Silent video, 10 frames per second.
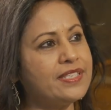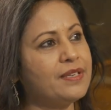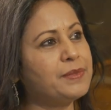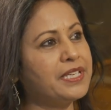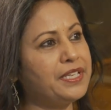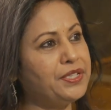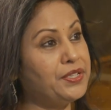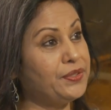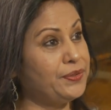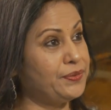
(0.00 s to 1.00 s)
something in
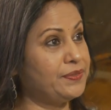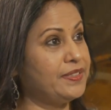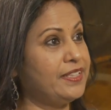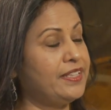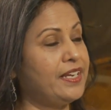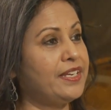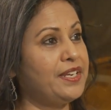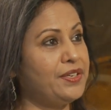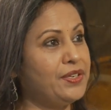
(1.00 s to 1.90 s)
you that he